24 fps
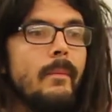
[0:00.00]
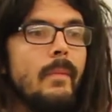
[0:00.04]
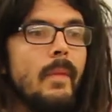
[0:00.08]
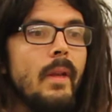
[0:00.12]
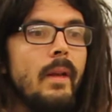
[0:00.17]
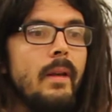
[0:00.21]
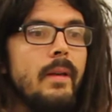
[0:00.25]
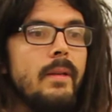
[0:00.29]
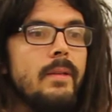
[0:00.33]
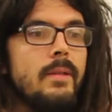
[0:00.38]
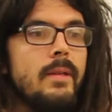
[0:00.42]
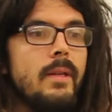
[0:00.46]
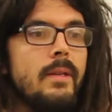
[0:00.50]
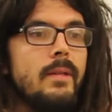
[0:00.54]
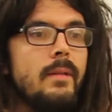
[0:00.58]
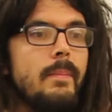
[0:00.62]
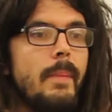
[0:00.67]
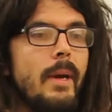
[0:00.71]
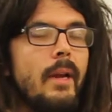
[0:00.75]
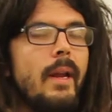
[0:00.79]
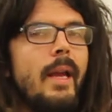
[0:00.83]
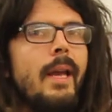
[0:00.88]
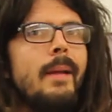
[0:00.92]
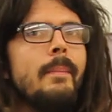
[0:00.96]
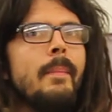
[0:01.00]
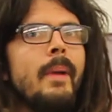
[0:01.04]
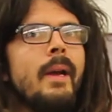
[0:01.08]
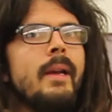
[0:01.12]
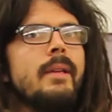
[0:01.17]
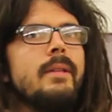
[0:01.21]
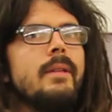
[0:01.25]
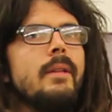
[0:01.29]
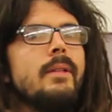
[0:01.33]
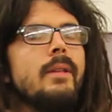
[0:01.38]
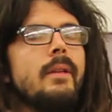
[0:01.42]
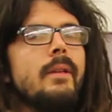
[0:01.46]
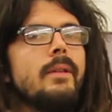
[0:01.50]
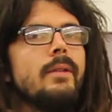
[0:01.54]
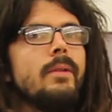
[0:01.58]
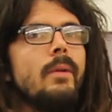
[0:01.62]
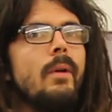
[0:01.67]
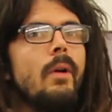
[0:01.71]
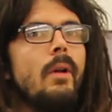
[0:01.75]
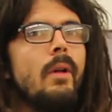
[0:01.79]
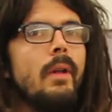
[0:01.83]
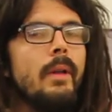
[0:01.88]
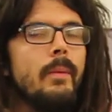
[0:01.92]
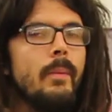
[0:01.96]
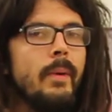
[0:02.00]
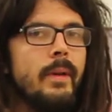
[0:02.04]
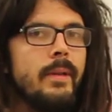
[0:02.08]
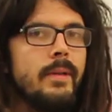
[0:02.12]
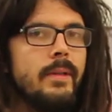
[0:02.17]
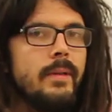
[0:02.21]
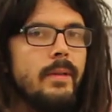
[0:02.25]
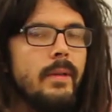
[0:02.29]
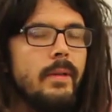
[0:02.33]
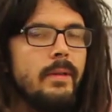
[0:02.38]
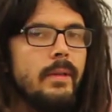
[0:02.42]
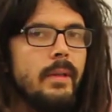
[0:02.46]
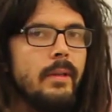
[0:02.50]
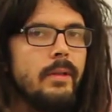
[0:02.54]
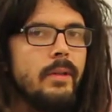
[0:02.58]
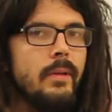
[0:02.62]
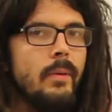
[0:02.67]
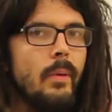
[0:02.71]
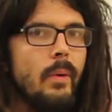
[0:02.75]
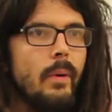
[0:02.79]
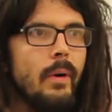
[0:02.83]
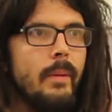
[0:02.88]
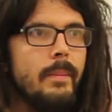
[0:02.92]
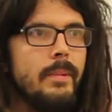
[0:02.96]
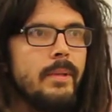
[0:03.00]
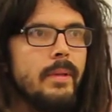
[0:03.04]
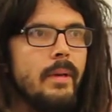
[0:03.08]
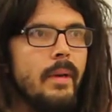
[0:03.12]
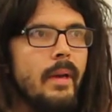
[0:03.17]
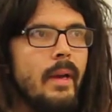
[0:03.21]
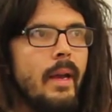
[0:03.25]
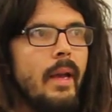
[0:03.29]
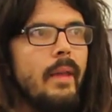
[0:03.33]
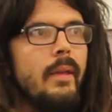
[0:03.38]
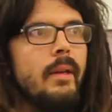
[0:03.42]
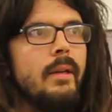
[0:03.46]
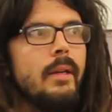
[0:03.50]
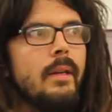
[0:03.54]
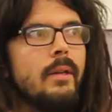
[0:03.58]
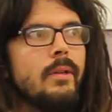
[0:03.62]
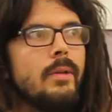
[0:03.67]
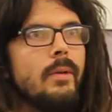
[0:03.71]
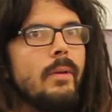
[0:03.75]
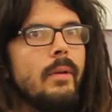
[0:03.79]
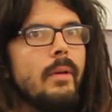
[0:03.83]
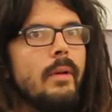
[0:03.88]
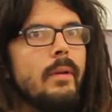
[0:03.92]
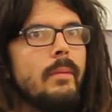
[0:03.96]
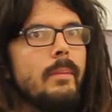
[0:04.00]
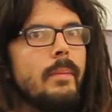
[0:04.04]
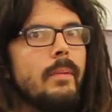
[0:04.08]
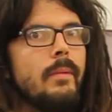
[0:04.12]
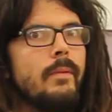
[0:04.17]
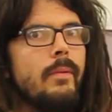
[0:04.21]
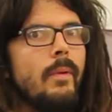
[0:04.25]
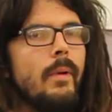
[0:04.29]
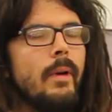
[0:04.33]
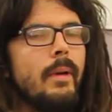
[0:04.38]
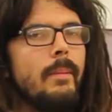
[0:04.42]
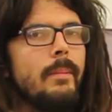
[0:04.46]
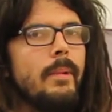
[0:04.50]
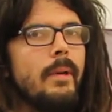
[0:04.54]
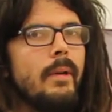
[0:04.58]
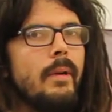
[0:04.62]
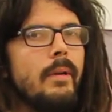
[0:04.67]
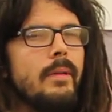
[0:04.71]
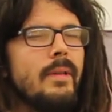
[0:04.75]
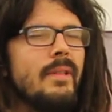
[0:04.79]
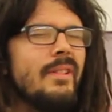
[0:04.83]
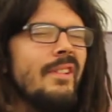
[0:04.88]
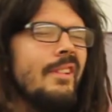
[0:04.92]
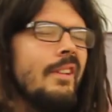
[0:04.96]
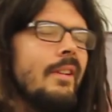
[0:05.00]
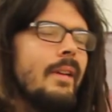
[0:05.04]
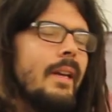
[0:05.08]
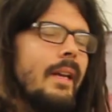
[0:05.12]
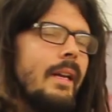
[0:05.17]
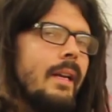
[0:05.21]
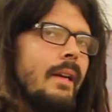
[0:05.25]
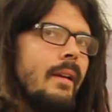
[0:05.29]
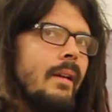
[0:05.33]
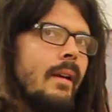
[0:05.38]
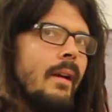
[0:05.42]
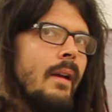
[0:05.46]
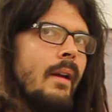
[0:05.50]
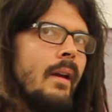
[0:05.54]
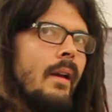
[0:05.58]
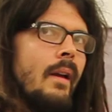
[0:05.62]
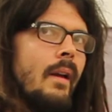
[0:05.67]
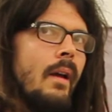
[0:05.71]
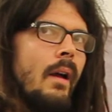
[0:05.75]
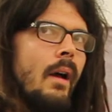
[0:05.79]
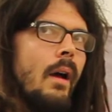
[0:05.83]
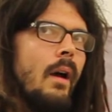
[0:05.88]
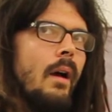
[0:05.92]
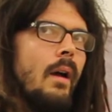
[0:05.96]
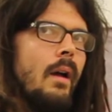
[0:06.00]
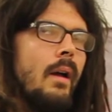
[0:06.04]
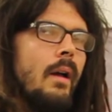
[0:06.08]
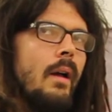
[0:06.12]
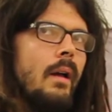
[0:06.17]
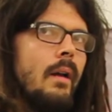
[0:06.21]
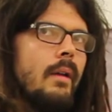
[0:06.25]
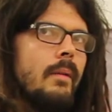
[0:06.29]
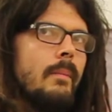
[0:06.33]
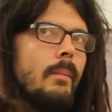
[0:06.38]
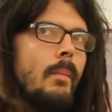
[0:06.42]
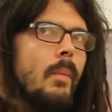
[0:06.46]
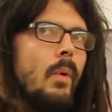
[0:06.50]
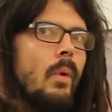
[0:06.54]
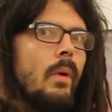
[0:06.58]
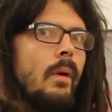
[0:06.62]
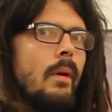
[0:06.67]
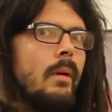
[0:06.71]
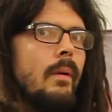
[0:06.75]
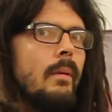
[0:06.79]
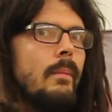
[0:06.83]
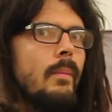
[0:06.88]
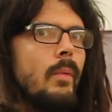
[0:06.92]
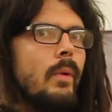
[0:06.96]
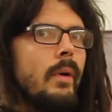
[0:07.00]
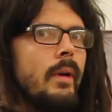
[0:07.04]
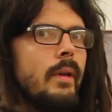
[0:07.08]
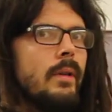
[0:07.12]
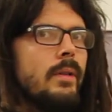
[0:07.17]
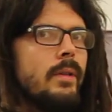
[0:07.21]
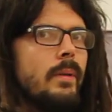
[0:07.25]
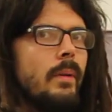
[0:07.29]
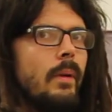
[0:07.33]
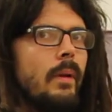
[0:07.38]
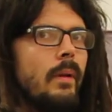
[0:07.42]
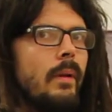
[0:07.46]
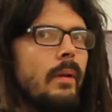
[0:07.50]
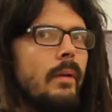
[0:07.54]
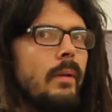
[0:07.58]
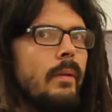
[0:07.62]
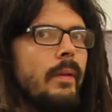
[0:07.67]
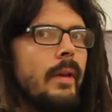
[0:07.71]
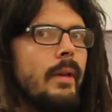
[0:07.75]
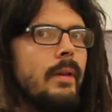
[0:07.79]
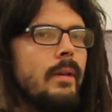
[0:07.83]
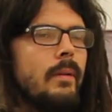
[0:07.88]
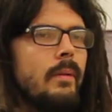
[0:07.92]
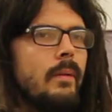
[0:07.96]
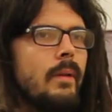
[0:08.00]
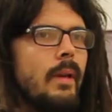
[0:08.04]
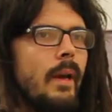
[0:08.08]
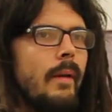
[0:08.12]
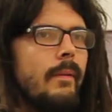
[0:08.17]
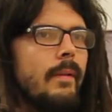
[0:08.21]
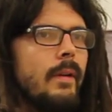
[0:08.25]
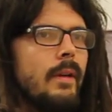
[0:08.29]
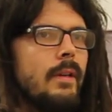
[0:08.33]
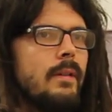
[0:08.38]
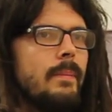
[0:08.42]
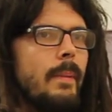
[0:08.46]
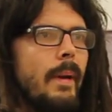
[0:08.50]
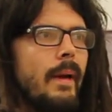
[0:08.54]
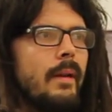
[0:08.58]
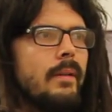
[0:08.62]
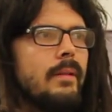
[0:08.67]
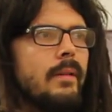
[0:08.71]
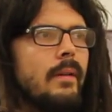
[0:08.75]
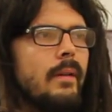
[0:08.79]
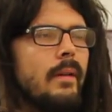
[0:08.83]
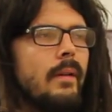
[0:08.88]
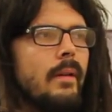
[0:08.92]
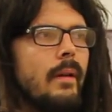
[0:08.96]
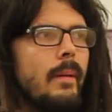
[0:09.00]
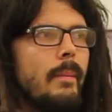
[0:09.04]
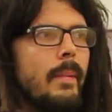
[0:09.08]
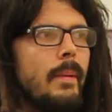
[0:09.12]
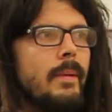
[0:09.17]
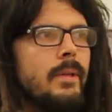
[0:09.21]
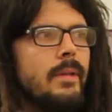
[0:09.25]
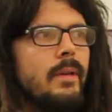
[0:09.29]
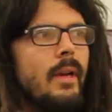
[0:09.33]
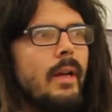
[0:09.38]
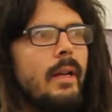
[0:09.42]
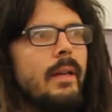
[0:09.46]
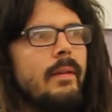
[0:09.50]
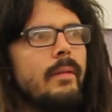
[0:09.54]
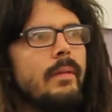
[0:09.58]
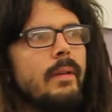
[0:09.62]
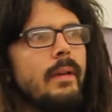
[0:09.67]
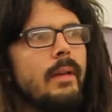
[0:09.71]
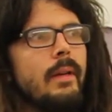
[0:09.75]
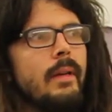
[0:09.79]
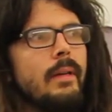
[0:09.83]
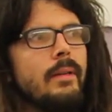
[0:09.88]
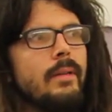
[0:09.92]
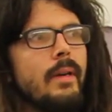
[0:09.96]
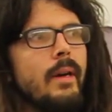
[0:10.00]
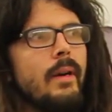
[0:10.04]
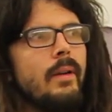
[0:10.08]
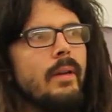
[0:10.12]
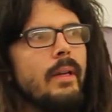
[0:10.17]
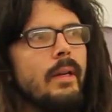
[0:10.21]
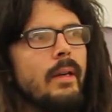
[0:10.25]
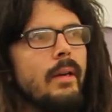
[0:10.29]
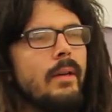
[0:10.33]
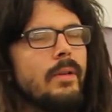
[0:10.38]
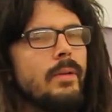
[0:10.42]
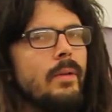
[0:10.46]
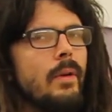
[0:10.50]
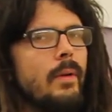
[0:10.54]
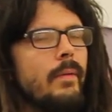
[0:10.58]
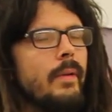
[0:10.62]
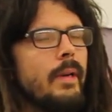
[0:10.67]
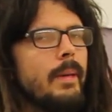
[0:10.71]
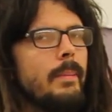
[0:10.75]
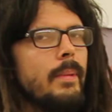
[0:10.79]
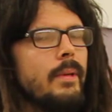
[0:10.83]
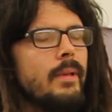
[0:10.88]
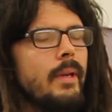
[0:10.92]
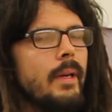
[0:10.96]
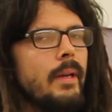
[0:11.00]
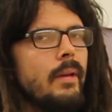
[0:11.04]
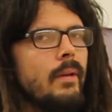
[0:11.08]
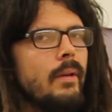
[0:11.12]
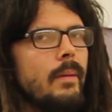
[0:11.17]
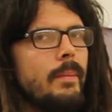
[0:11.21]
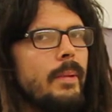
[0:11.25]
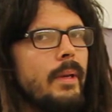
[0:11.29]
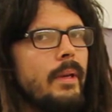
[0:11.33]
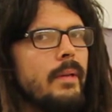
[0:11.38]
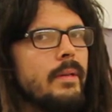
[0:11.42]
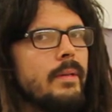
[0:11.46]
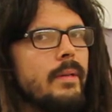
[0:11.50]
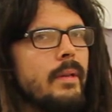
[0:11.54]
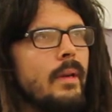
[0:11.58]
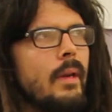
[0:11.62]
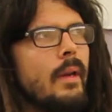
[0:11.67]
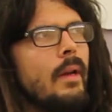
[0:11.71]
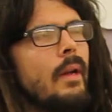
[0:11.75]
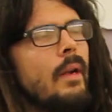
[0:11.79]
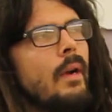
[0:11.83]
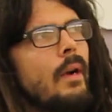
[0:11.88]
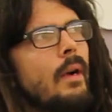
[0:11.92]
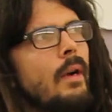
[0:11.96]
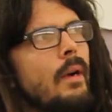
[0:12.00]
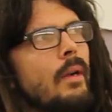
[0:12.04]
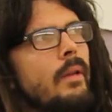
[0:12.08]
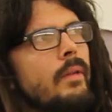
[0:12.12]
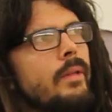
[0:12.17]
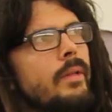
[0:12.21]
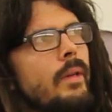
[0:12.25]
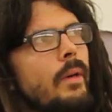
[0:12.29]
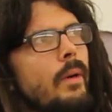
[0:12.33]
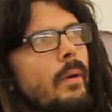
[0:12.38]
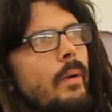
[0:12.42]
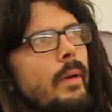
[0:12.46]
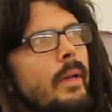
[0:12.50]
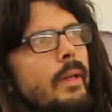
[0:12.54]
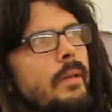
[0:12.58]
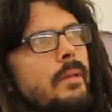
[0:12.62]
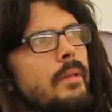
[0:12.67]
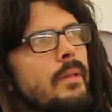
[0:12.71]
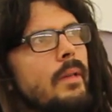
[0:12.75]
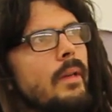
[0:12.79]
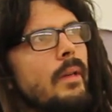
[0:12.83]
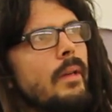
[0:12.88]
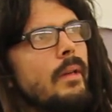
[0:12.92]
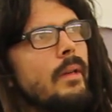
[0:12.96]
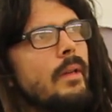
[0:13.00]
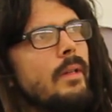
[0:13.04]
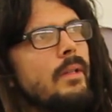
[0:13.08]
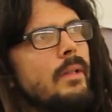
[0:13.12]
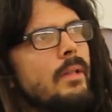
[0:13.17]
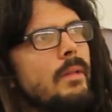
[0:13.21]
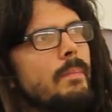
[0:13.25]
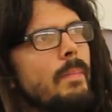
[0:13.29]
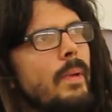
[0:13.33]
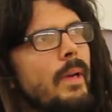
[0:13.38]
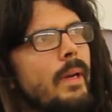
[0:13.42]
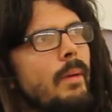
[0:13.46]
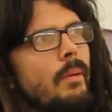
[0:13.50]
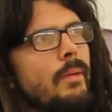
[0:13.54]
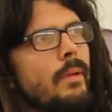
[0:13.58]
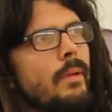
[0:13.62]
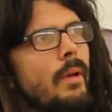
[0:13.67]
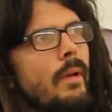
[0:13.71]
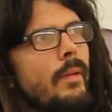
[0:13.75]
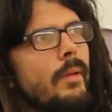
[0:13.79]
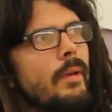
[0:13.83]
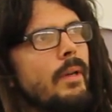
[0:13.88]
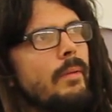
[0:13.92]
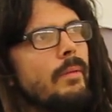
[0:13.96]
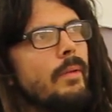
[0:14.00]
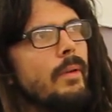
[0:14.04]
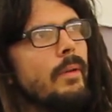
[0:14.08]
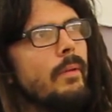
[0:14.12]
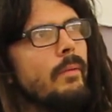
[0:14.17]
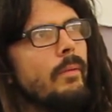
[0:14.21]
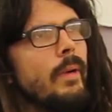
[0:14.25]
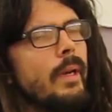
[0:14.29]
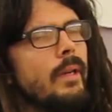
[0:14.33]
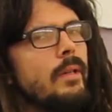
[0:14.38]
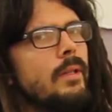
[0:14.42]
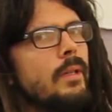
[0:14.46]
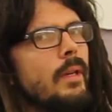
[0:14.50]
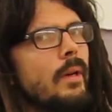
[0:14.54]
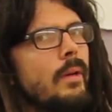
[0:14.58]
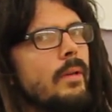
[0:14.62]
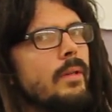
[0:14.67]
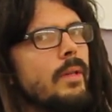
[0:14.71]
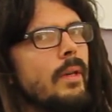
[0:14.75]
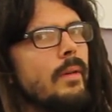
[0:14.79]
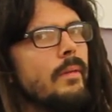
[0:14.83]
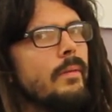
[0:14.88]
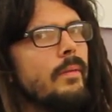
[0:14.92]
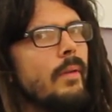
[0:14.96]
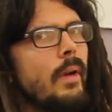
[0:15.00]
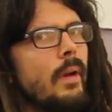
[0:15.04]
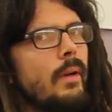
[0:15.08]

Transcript: is just about 8 mice that you control all at once using 2 orbs, and then you control 4 computers. So you're getting more control than you would ever expect. But you're not even entirely in control of any particular piece. So it's just playing with all the different ratios of